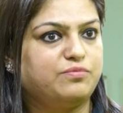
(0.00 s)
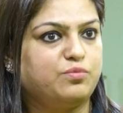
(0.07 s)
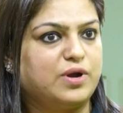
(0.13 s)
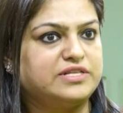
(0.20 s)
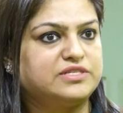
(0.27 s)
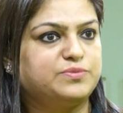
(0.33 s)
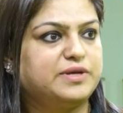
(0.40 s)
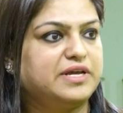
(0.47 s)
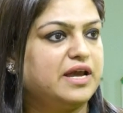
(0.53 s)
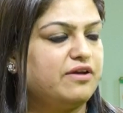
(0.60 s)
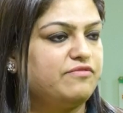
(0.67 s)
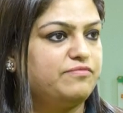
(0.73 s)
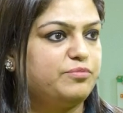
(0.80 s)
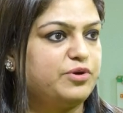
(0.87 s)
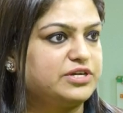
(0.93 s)
once we
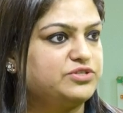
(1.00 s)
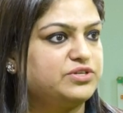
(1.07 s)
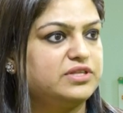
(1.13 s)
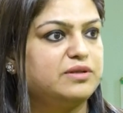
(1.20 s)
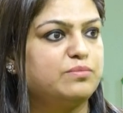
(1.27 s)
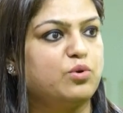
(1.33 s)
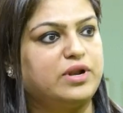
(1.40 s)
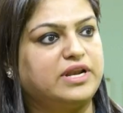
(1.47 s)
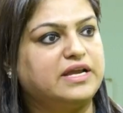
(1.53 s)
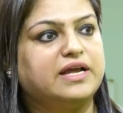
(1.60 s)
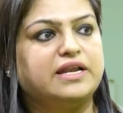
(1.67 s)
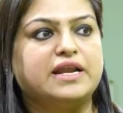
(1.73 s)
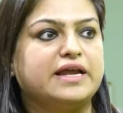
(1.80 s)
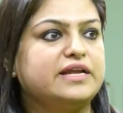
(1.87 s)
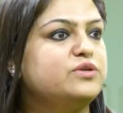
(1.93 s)
have brushed in the
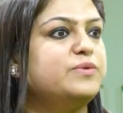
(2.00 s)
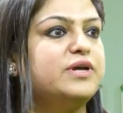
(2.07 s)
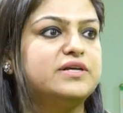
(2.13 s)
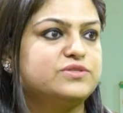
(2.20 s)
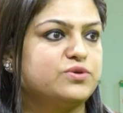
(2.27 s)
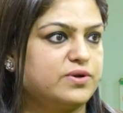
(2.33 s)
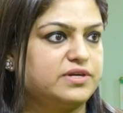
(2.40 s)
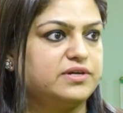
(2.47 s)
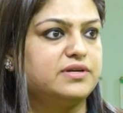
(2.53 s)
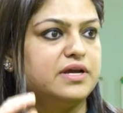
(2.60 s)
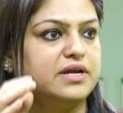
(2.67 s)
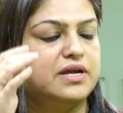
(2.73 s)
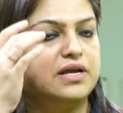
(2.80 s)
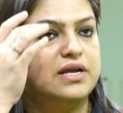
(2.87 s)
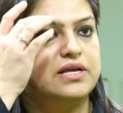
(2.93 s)
morning and night, we are sorted.
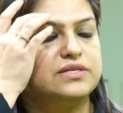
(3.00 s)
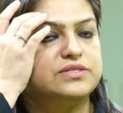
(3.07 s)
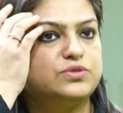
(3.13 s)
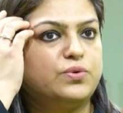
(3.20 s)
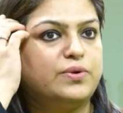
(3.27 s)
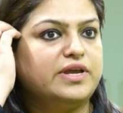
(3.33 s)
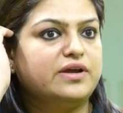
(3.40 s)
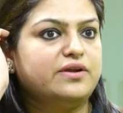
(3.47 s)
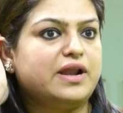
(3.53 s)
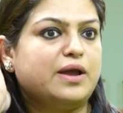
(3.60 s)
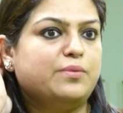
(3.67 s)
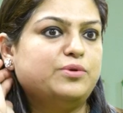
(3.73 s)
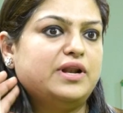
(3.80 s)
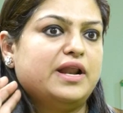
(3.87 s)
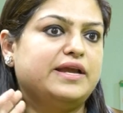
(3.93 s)
So here
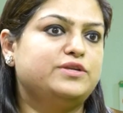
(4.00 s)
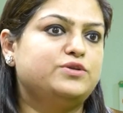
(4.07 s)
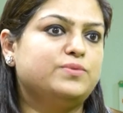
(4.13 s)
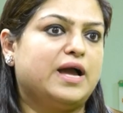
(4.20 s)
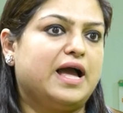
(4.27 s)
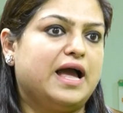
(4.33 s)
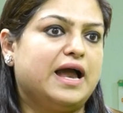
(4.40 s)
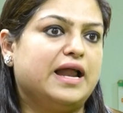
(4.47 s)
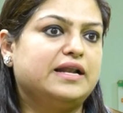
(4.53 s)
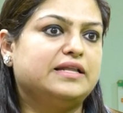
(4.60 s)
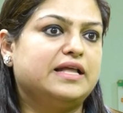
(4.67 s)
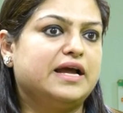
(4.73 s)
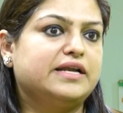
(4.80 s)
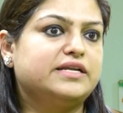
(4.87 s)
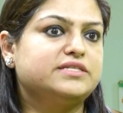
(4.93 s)
I would like to
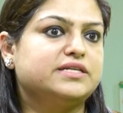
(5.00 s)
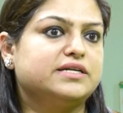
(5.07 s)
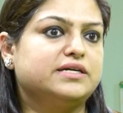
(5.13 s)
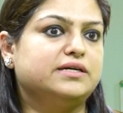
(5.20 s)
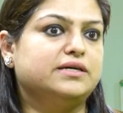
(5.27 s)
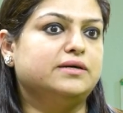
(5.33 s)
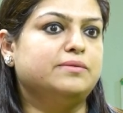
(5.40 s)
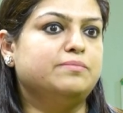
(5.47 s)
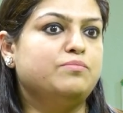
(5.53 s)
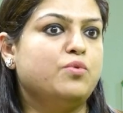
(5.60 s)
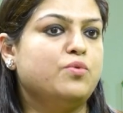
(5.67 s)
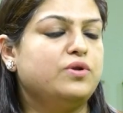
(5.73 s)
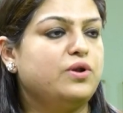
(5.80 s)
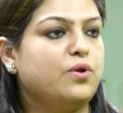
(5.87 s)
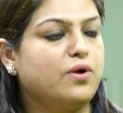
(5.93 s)
add that a
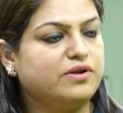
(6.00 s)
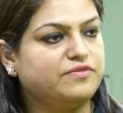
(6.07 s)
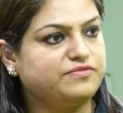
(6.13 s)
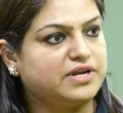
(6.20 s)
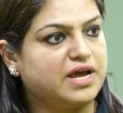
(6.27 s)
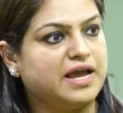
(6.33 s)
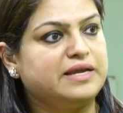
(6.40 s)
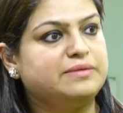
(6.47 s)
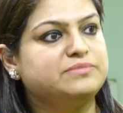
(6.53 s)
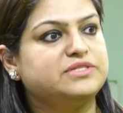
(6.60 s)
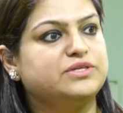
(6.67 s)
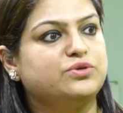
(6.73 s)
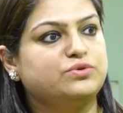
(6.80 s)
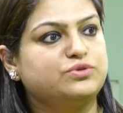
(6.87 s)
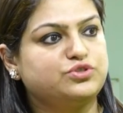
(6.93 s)
lot of
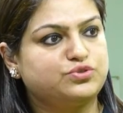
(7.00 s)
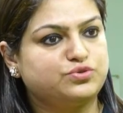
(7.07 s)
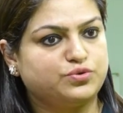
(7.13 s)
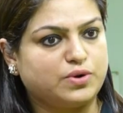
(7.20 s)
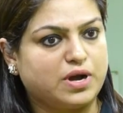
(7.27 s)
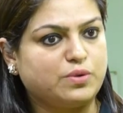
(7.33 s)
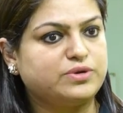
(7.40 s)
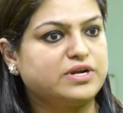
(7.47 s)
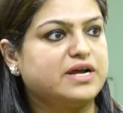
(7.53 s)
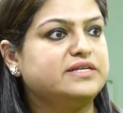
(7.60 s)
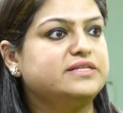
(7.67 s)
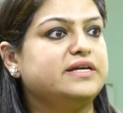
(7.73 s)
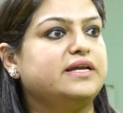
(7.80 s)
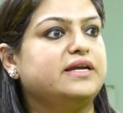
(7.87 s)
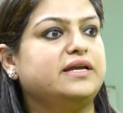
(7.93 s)
times, throughout
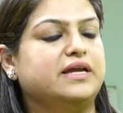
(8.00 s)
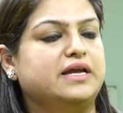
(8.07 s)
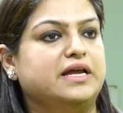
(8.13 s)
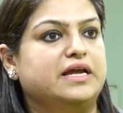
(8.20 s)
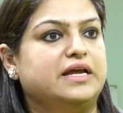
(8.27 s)
our day,